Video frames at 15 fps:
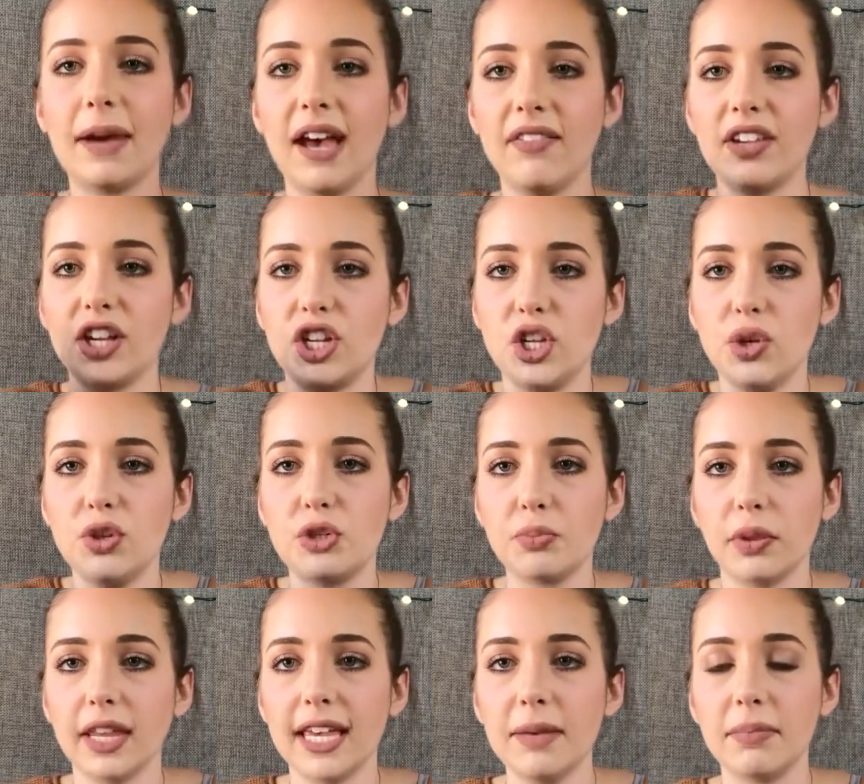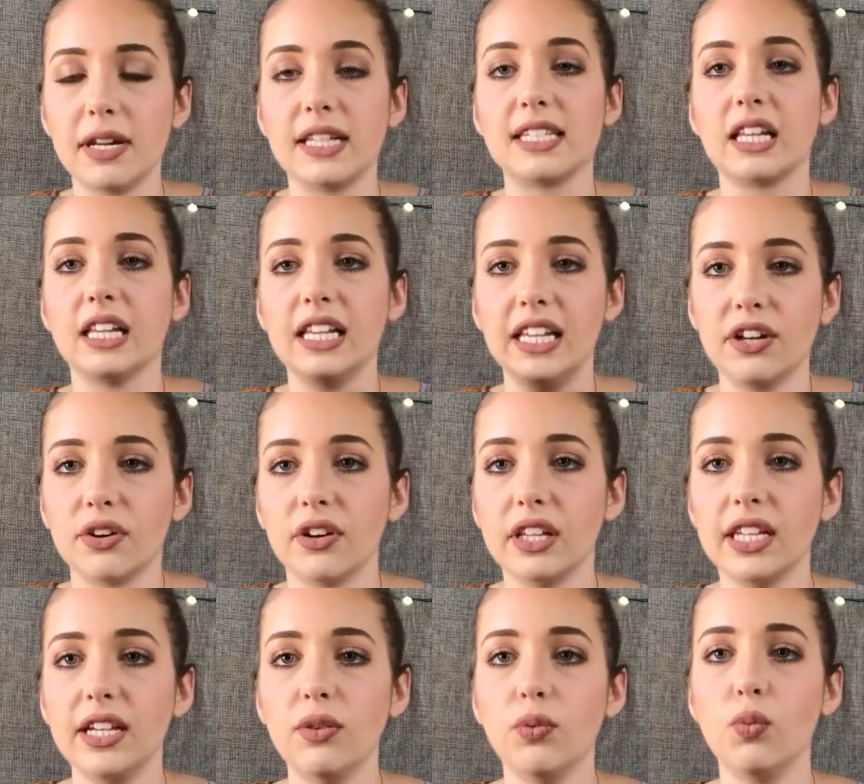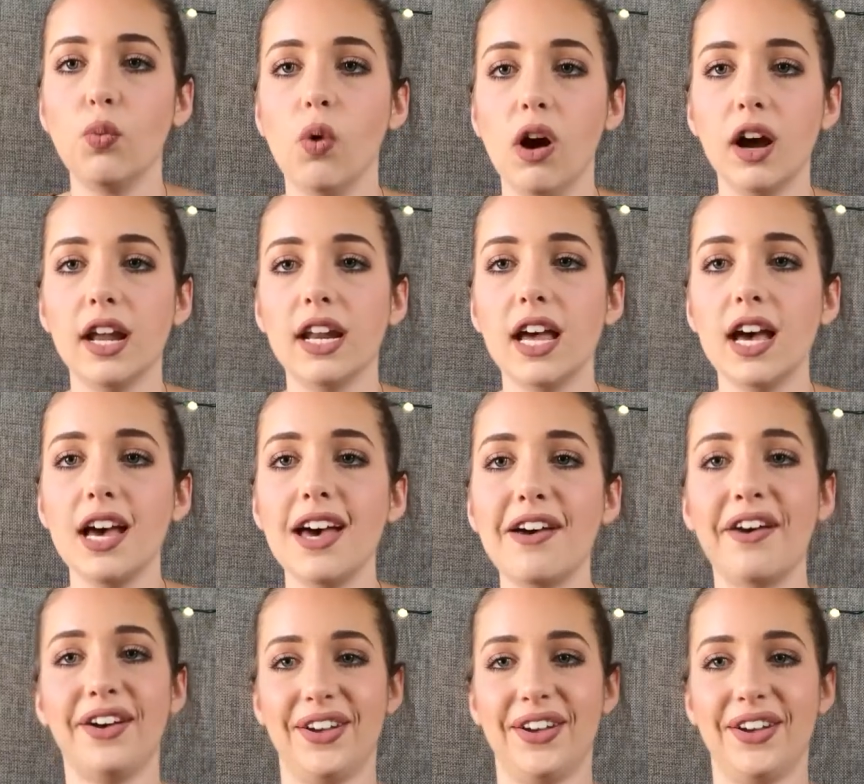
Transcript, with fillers: I end up having a huge plate, but it's literally one